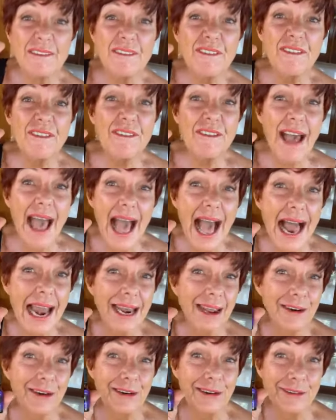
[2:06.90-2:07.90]

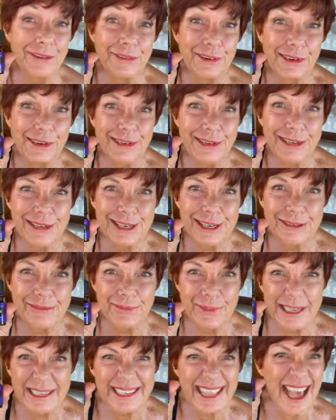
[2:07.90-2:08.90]
Valor first?
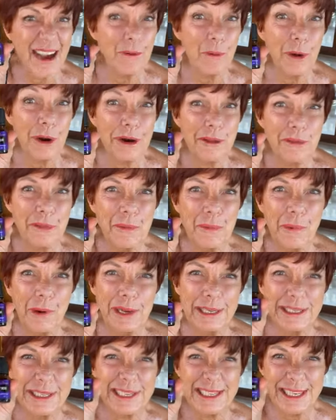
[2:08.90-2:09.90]
Is that one of the
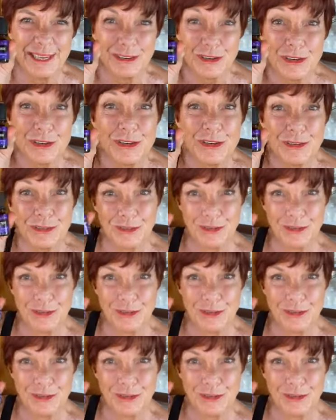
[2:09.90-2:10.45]
ones that you